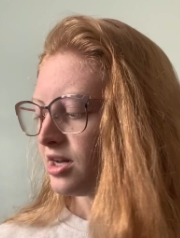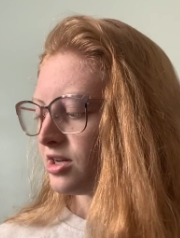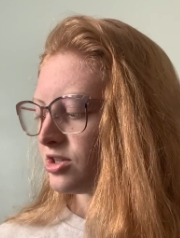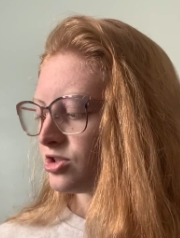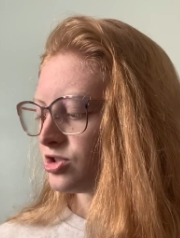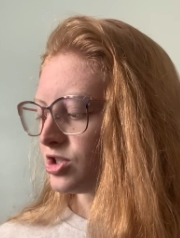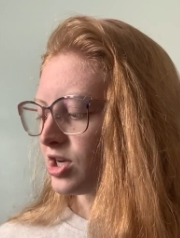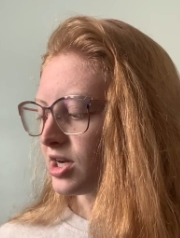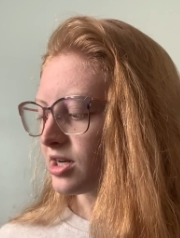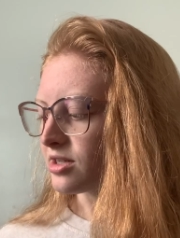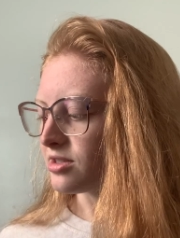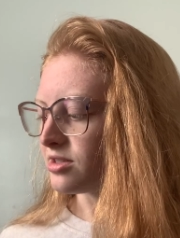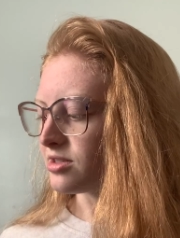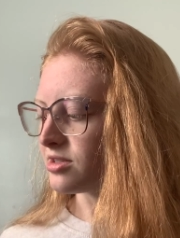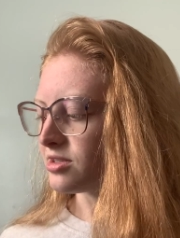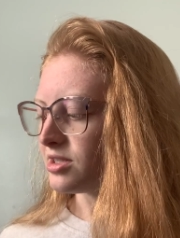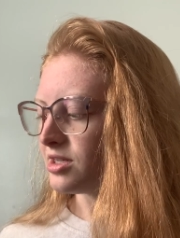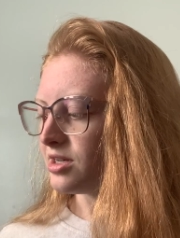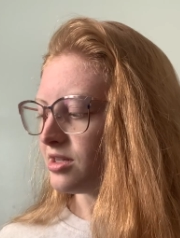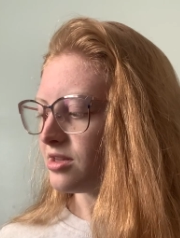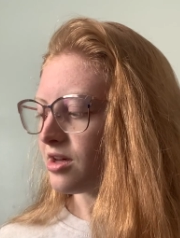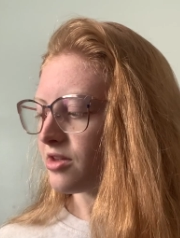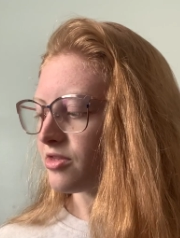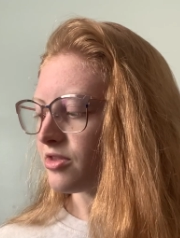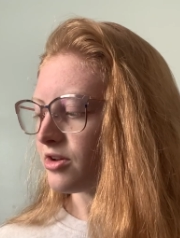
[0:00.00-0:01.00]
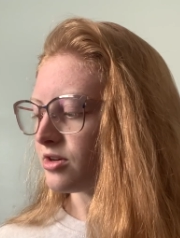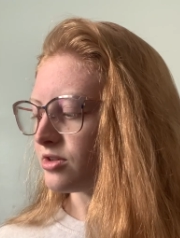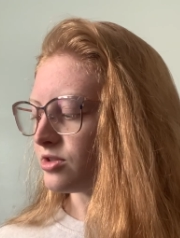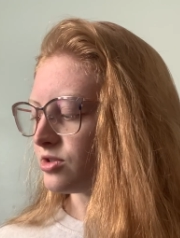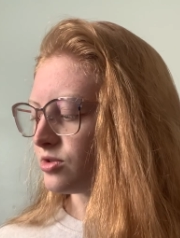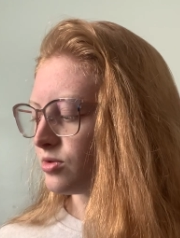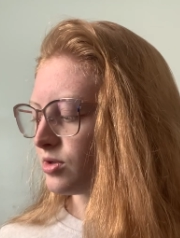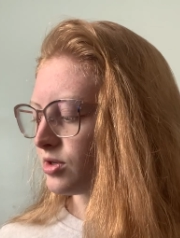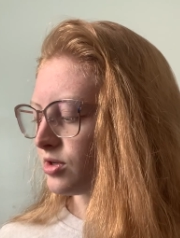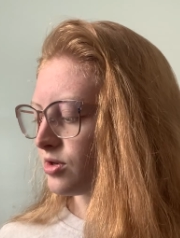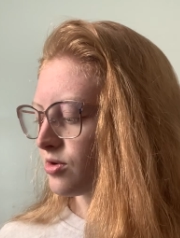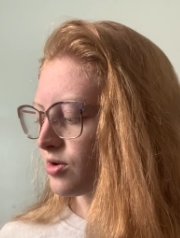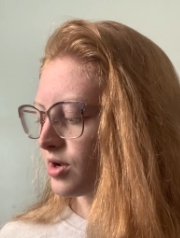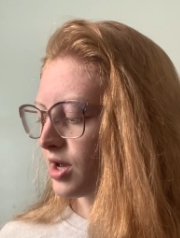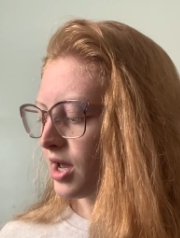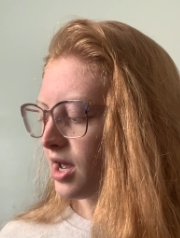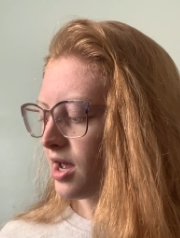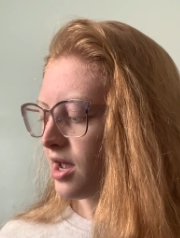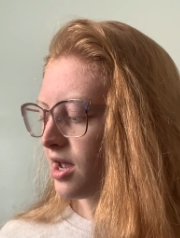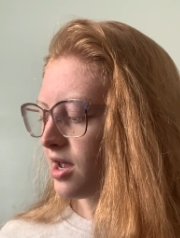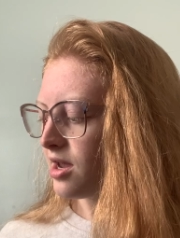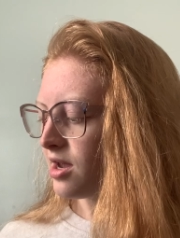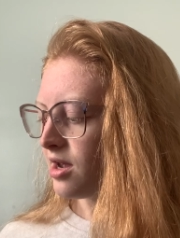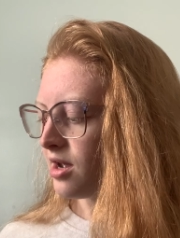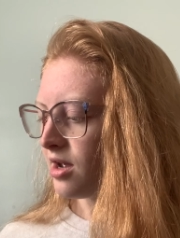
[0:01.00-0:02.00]
Check to see that they're doing
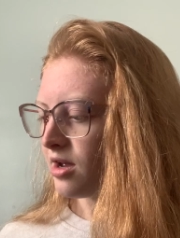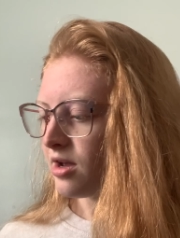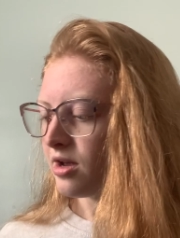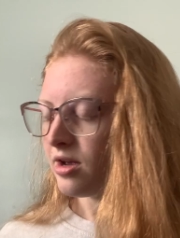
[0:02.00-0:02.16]
okay.